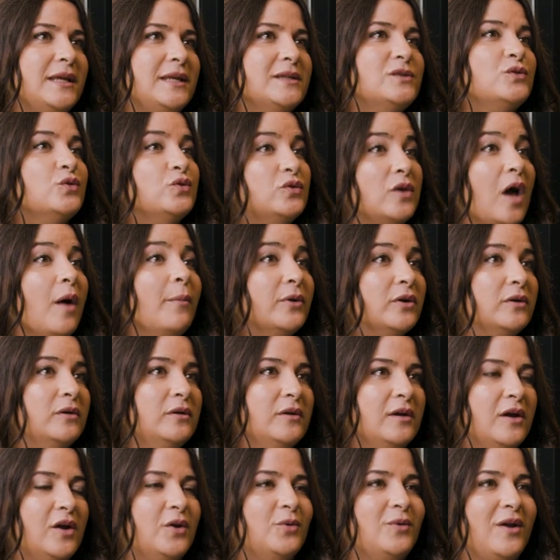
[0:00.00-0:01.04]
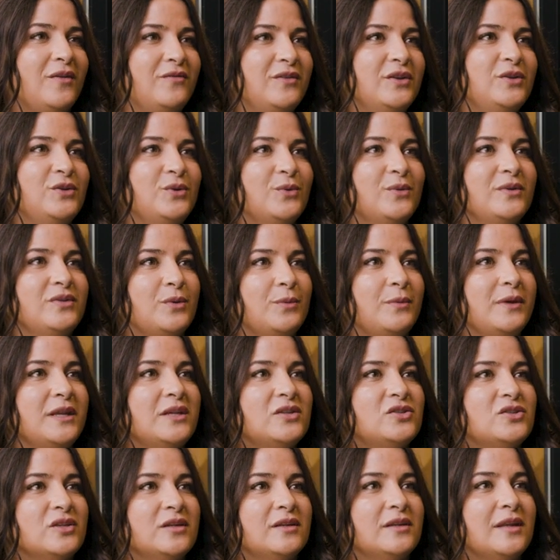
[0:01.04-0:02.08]
is to double our revenue in the
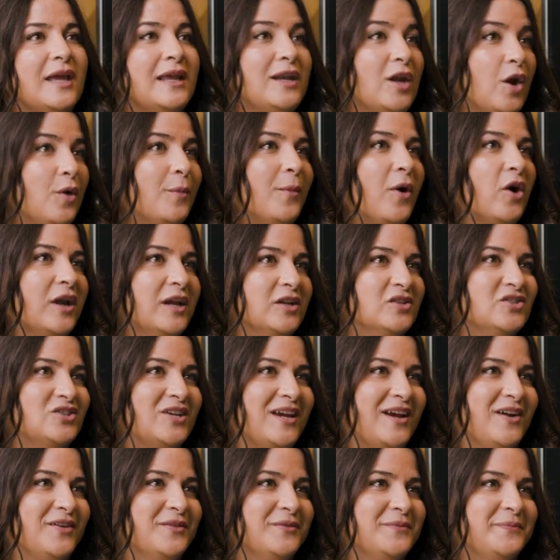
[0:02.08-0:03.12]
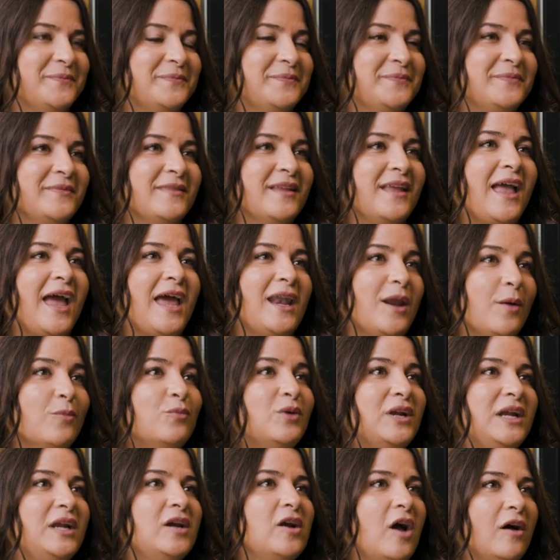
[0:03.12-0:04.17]
region and our market share. And I'm
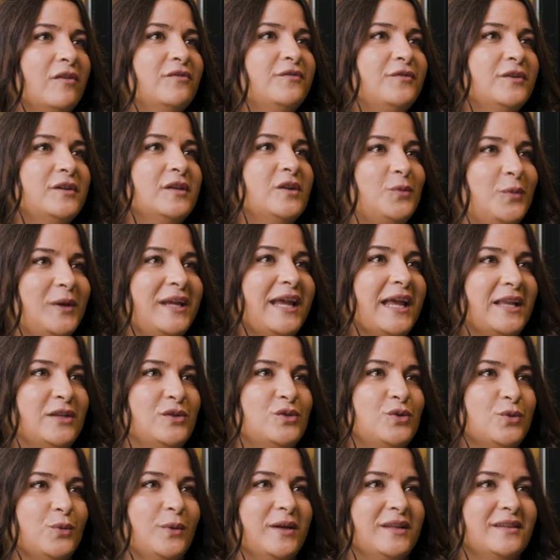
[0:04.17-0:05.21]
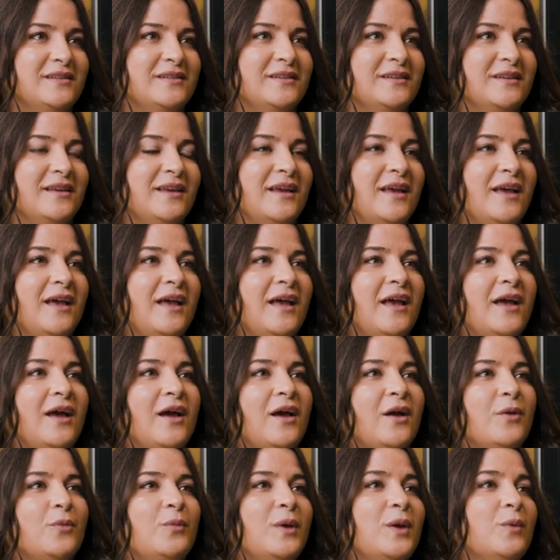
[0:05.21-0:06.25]
really confident we can do it.
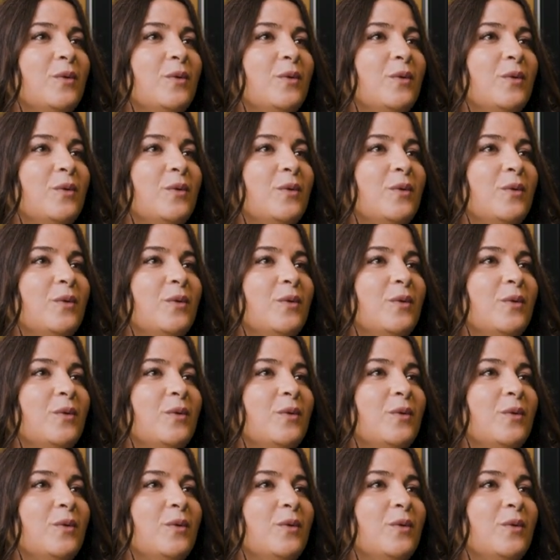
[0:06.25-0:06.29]
We